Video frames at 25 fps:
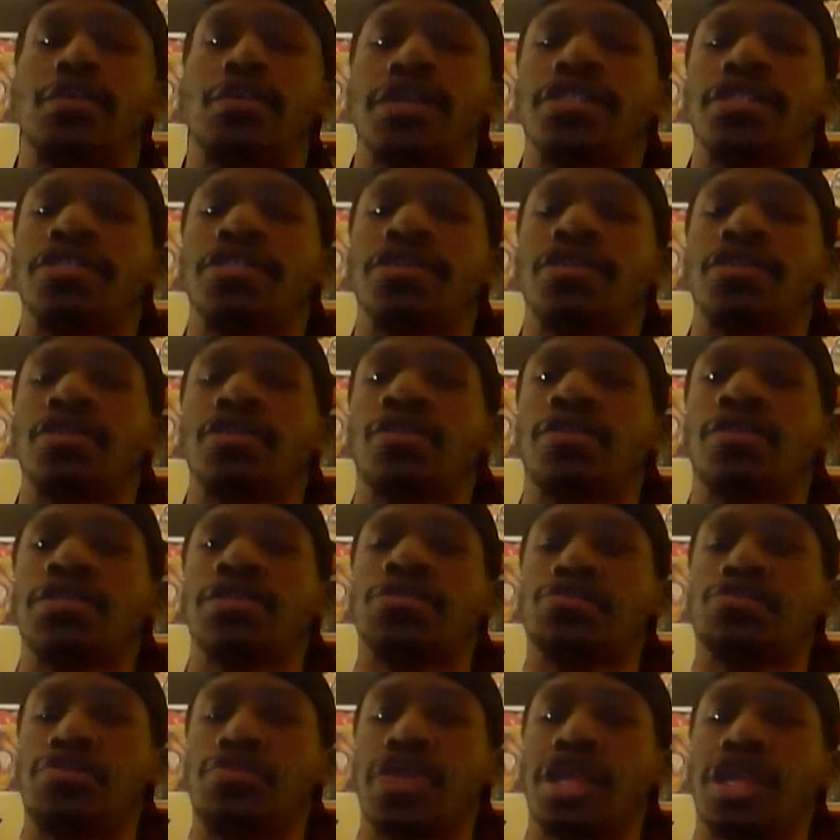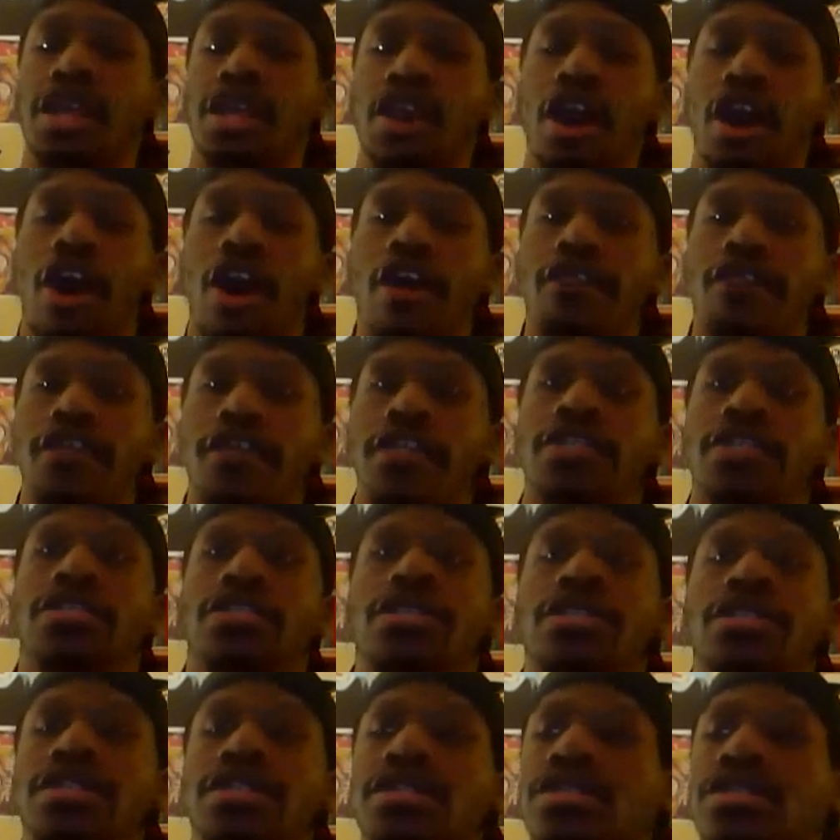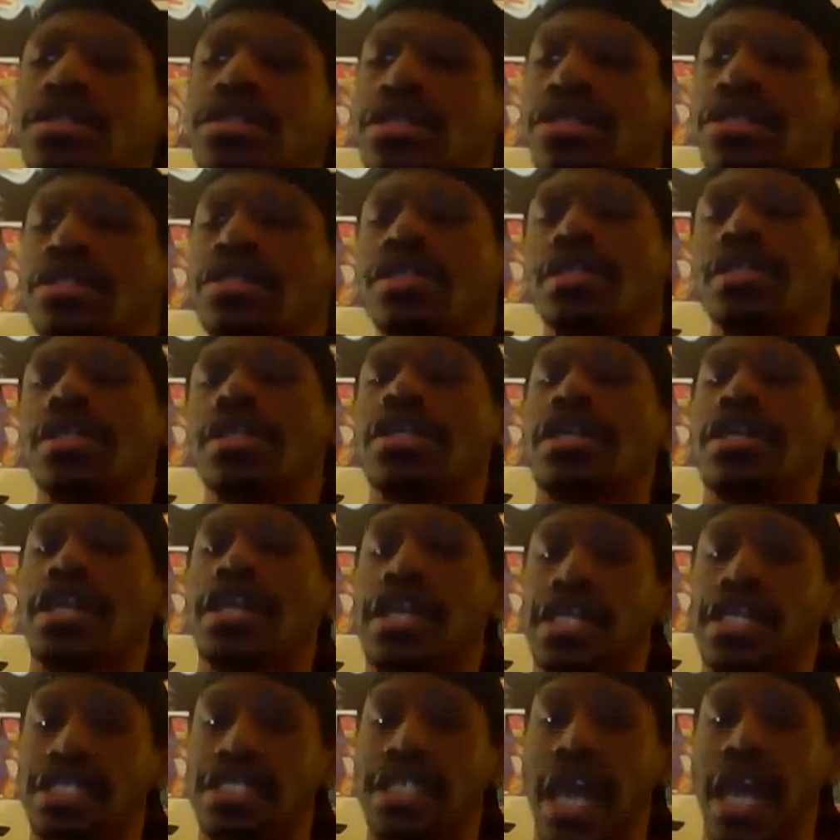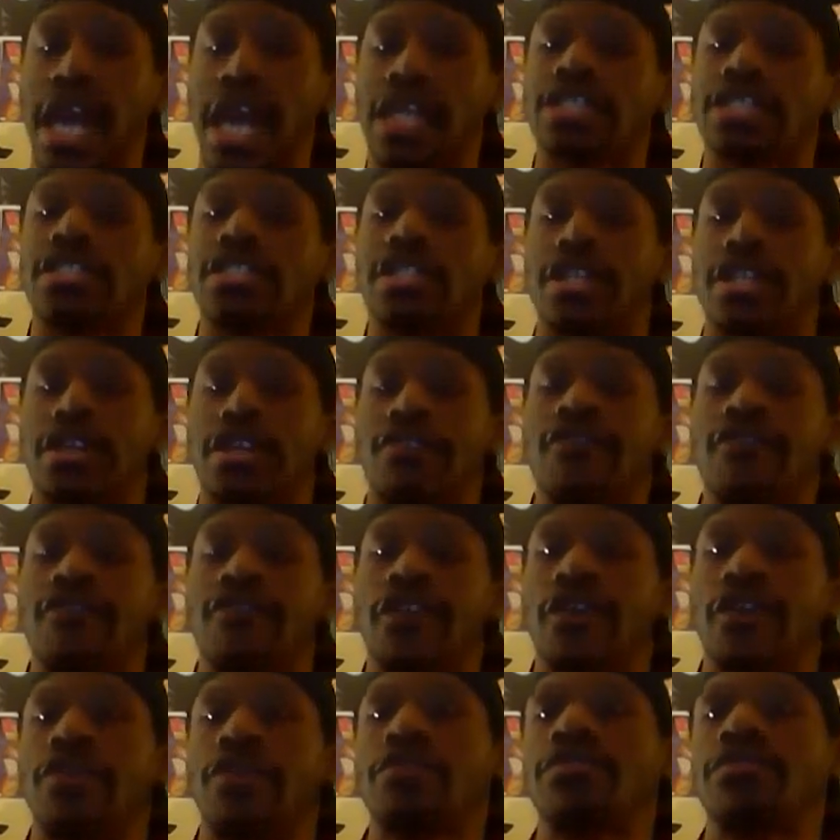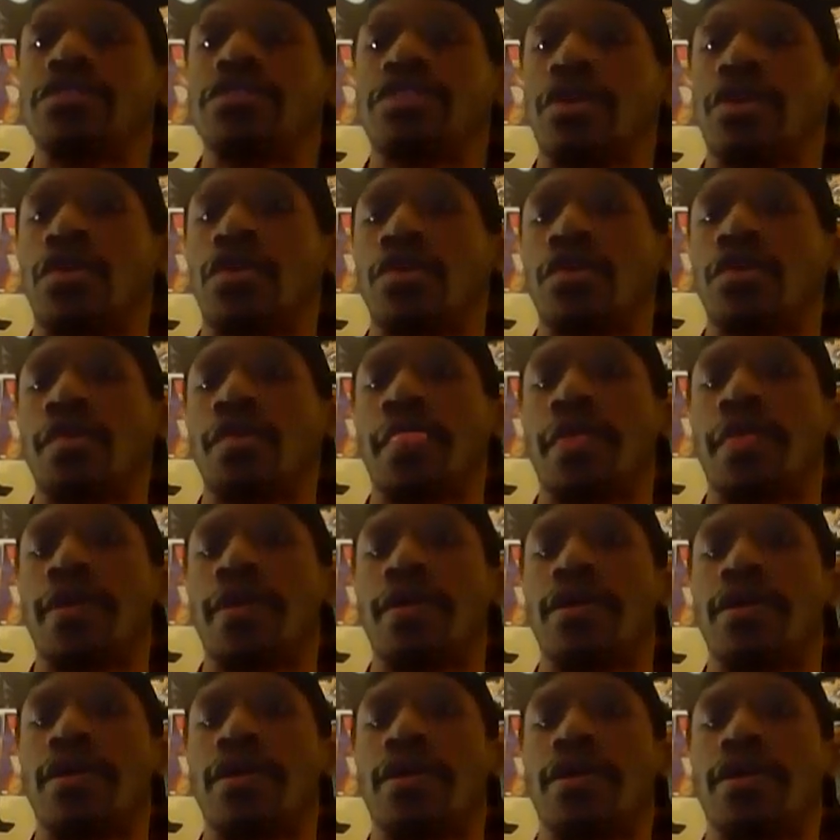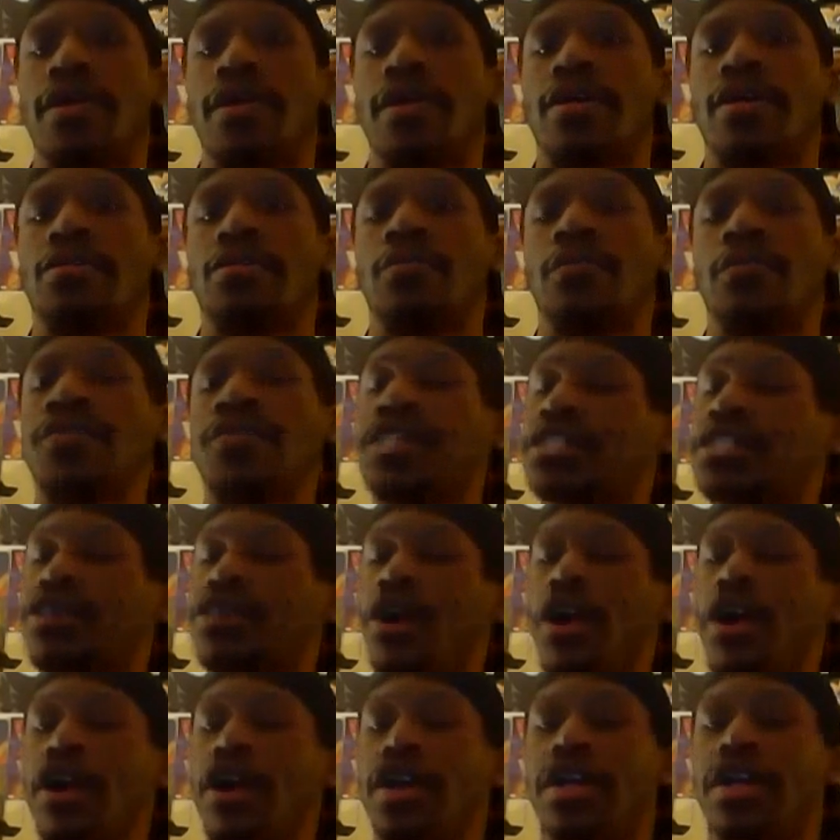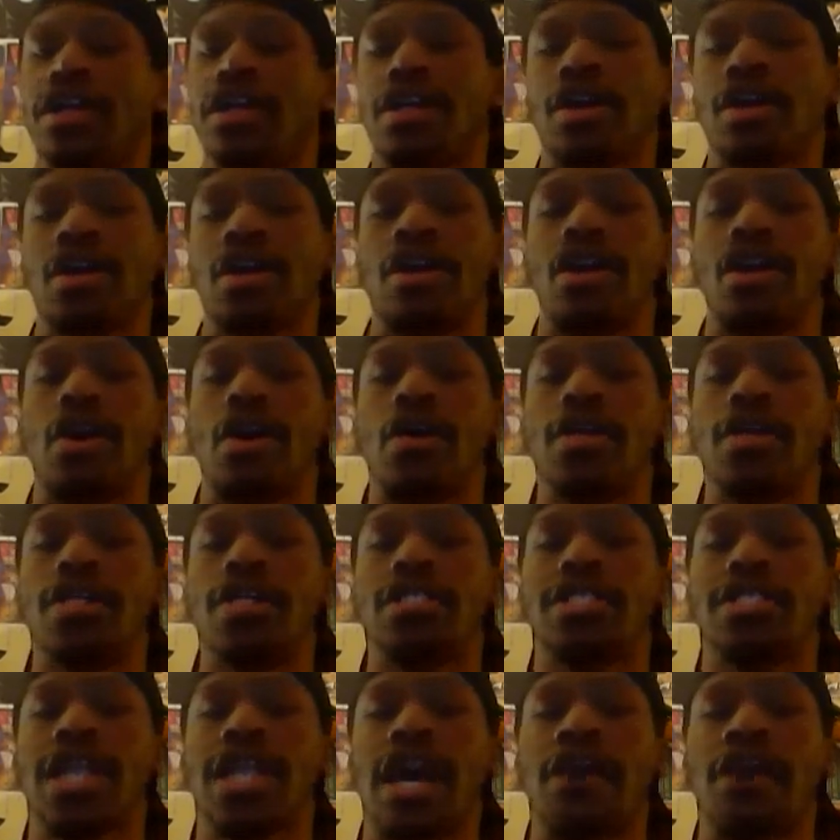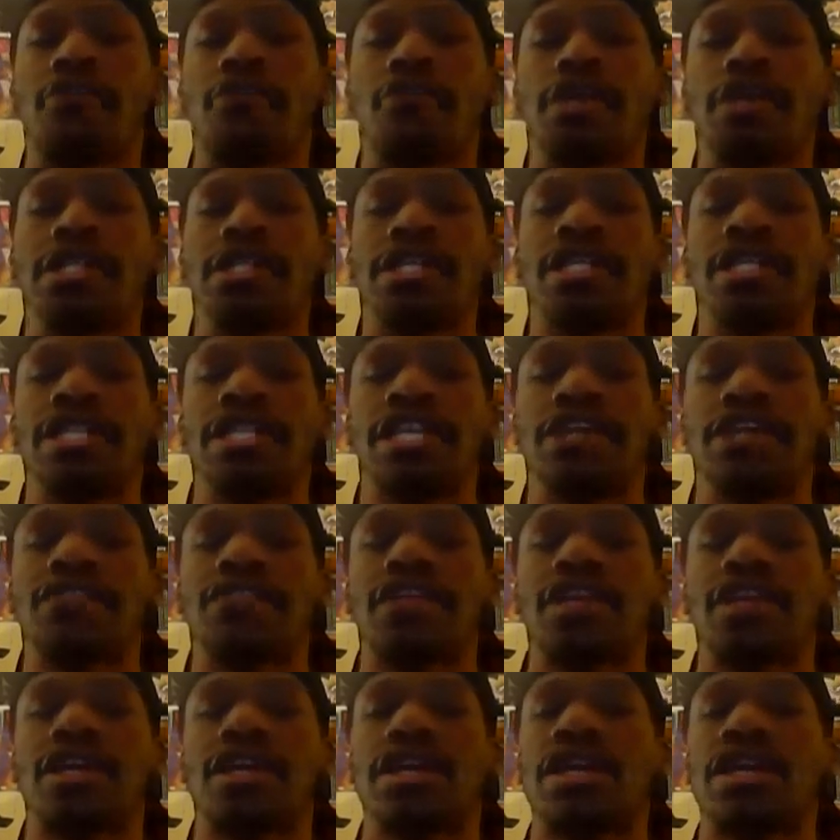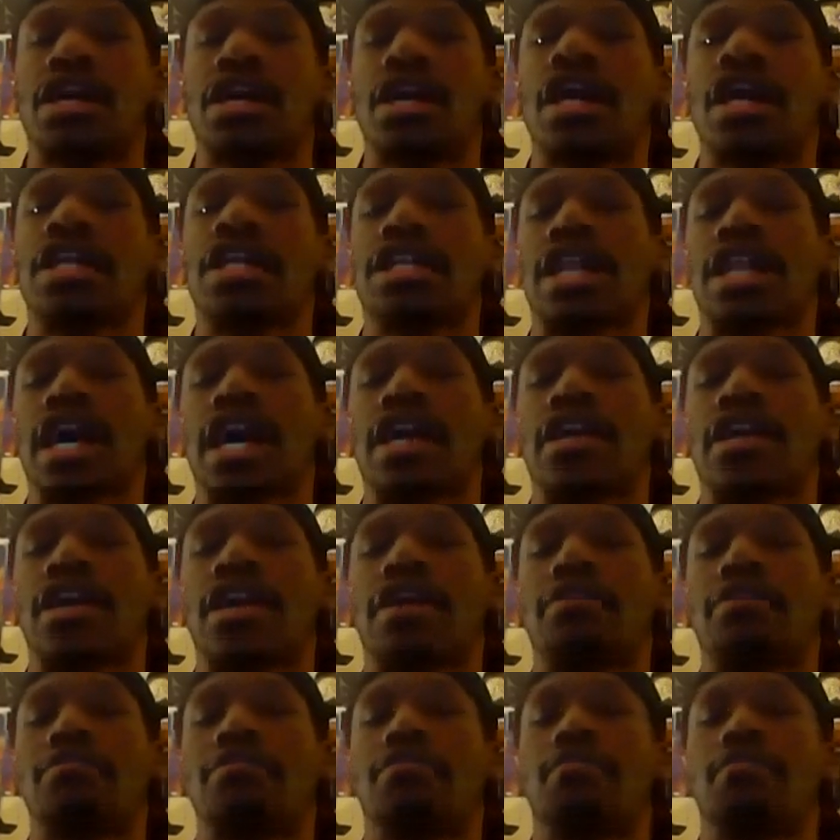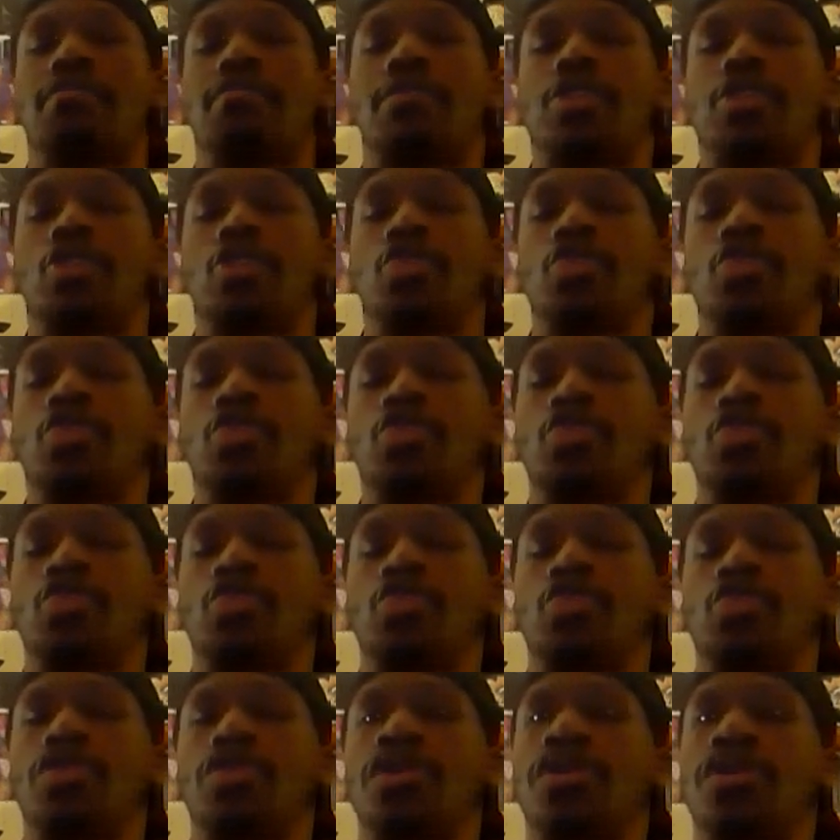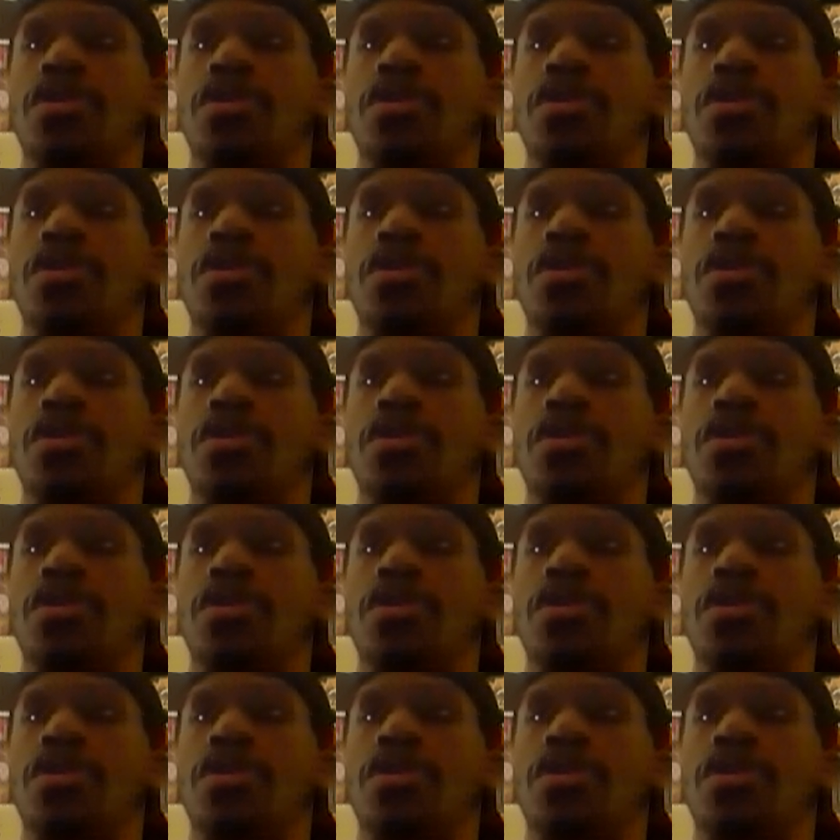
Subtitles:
which was pretty obvious, is actually confirmed. So with this arc, Oda is not really leaving a lot up to,